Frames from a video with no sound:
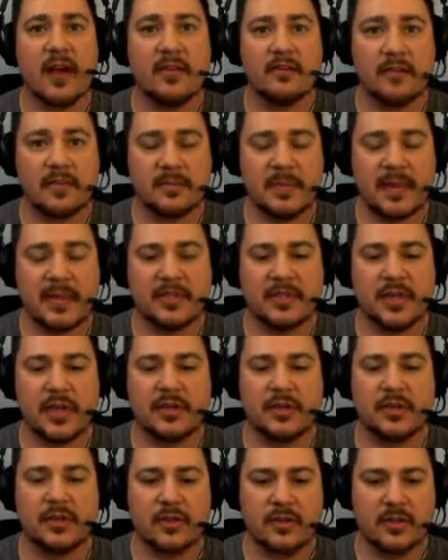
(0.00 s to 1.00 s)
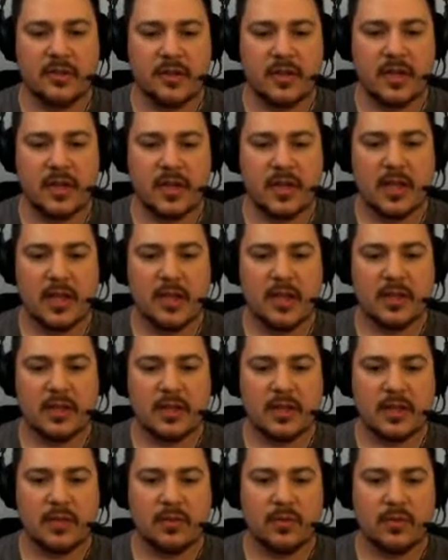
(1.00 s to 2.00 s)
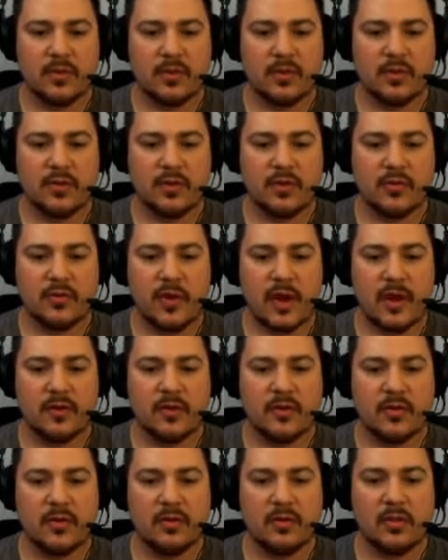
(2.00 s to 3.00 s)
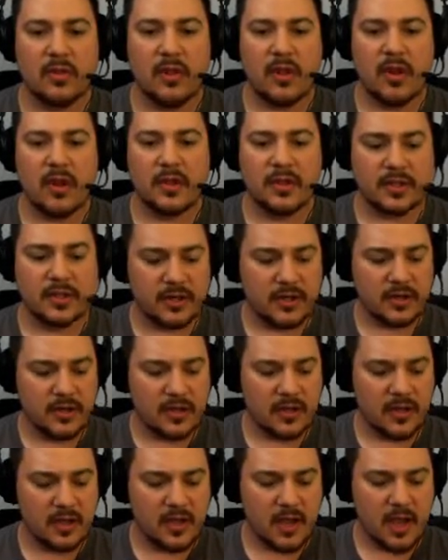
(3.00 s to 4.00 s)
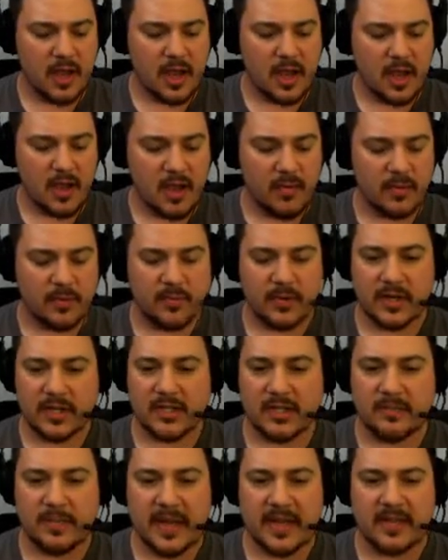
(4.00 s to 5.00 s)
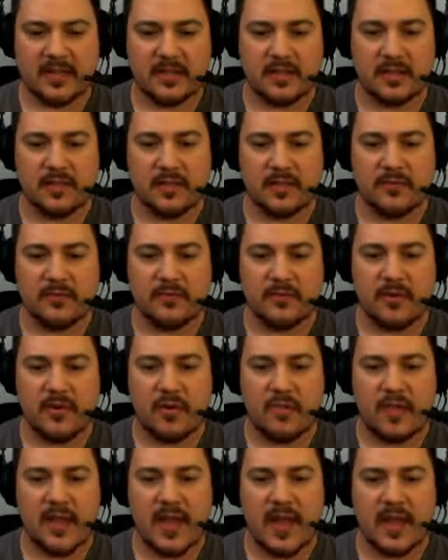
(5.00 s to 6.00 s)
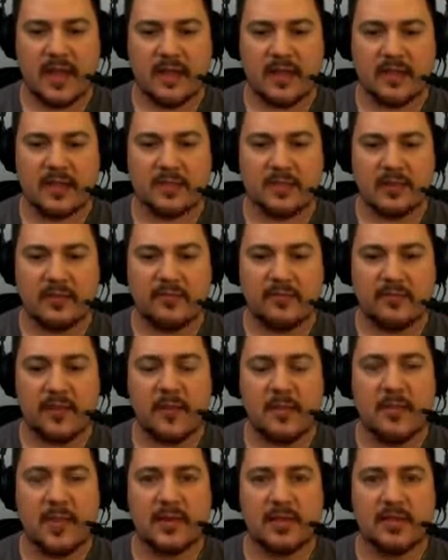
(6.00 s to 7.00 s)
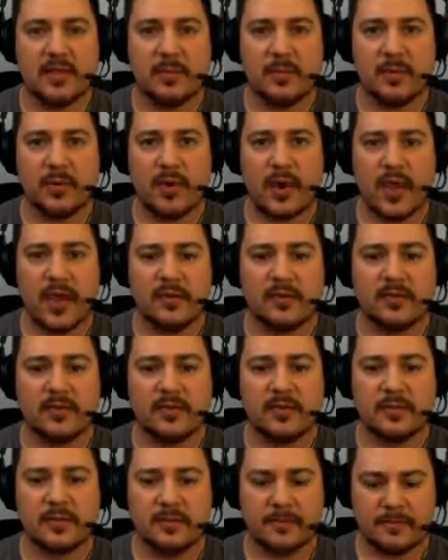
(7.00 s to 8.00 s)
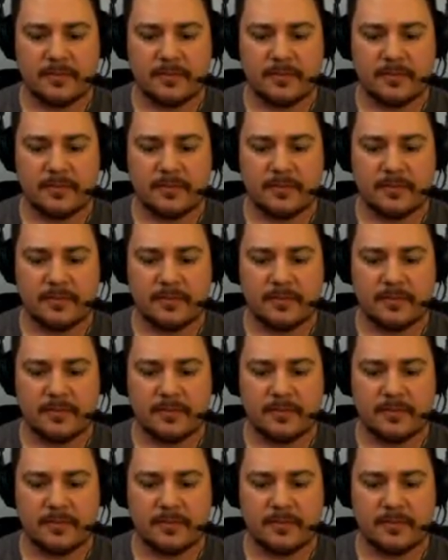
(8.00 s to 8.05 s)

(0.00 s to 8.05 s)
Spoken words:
out of a space station. We're going to turn around and go to launch. I'm going to press space to confirm that. It's going to flip my ship around.